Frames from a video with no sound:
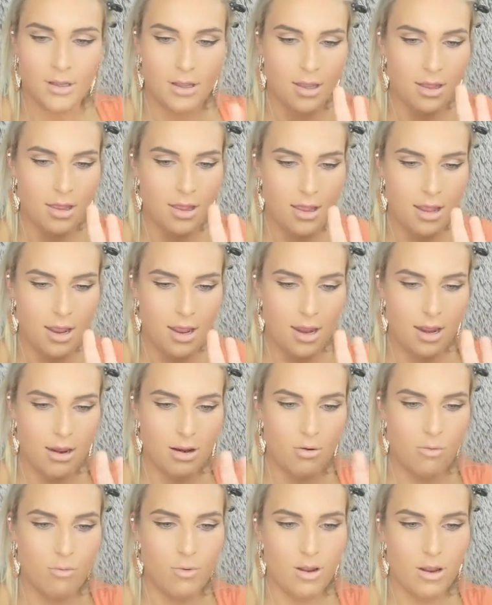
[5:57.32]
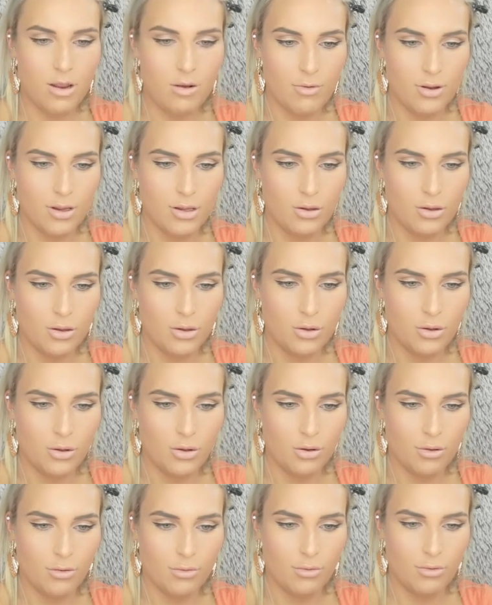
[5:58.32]
Then we're going
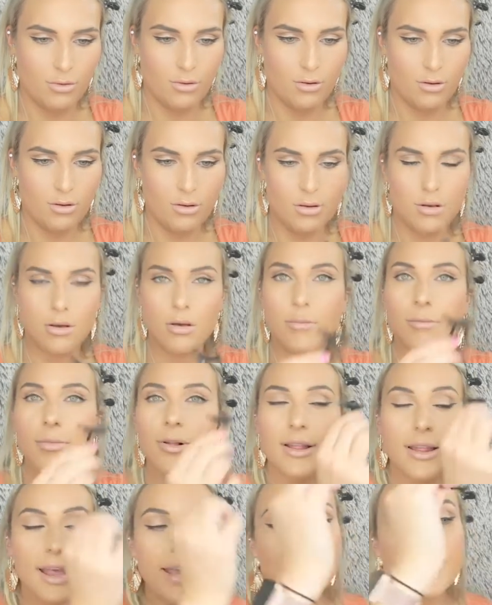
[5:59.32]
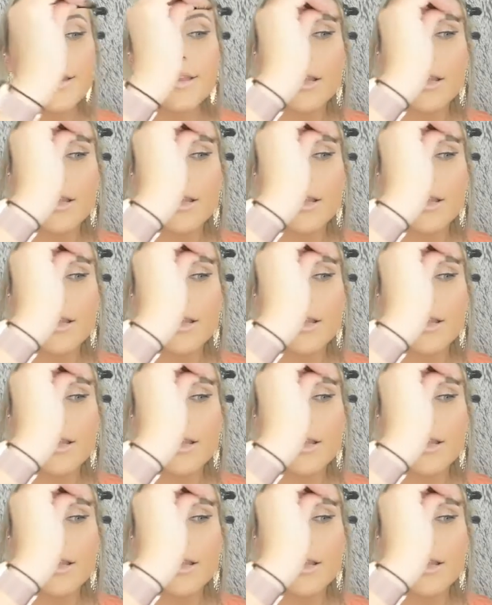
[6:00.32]
to place